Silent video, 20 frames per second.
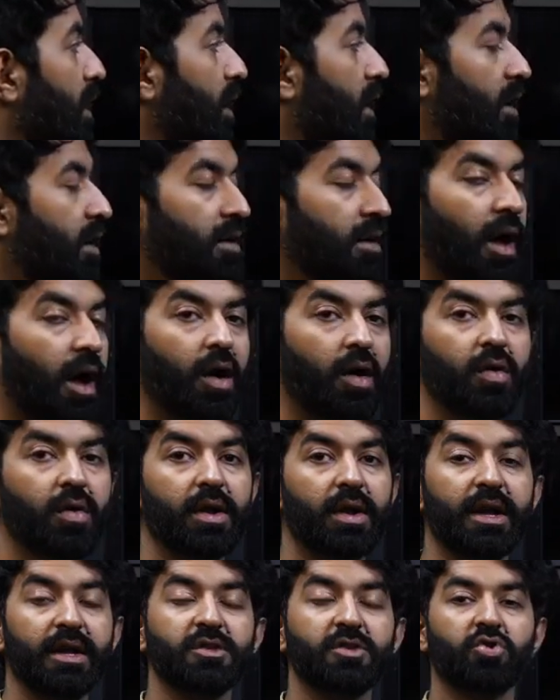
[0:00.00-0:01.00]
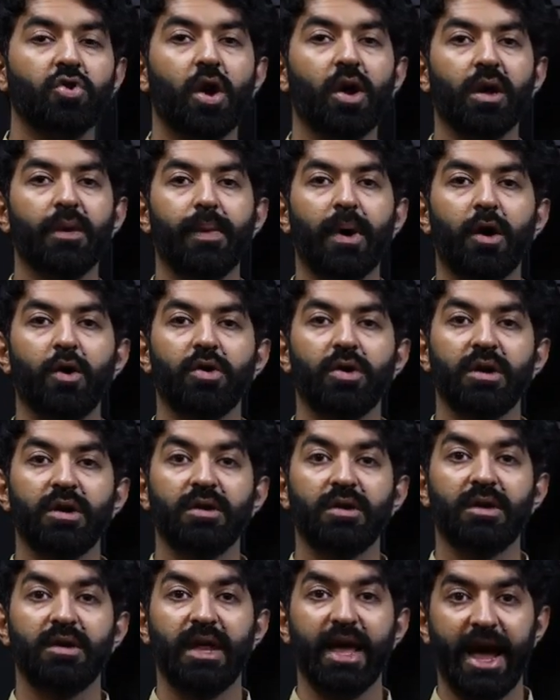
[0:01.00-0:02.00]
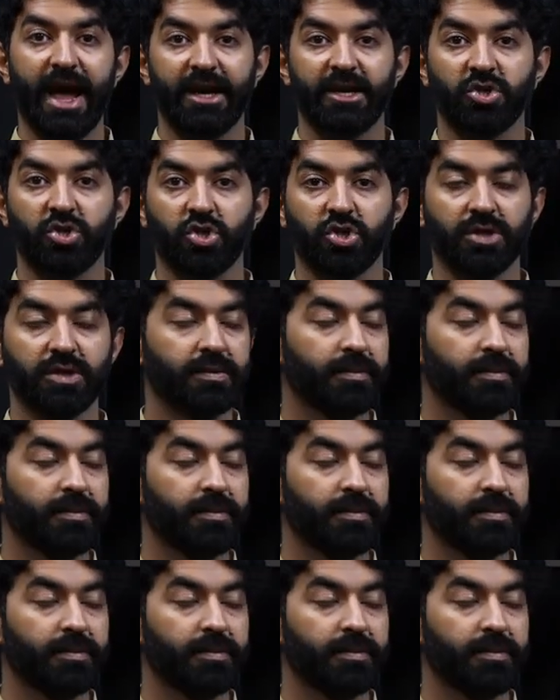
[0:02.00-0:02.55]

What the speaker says: Now let's talk about dash.